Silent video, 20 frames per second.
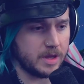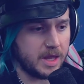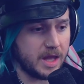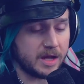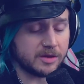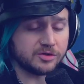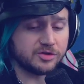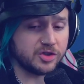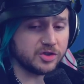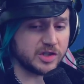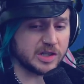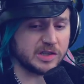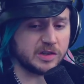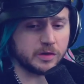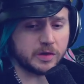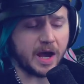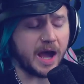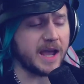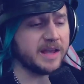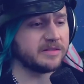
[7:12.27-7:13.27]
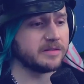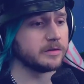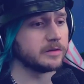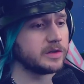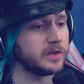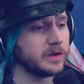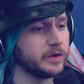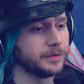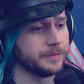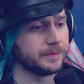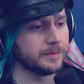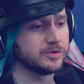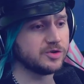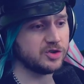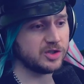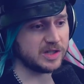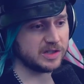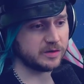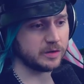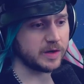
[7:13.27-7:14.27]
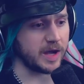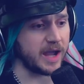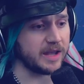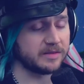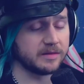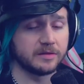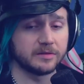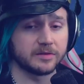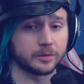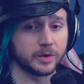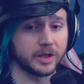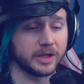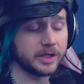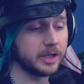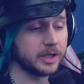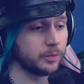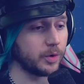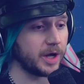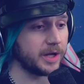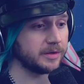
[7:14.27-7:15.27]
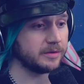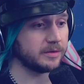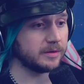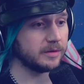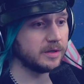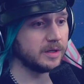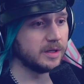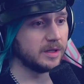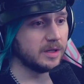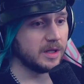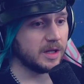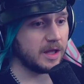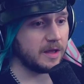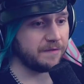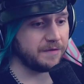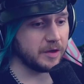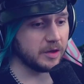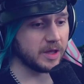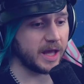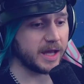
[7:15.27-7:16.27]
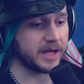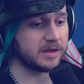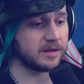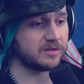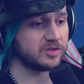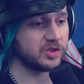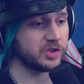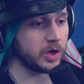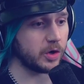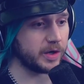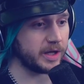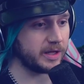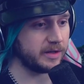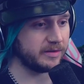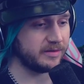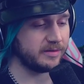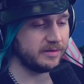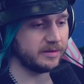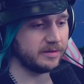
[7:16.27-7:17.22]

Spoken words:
JiuJitsu Kaizen too. JiuJitsu Kaizen's a really good one if you like shonens.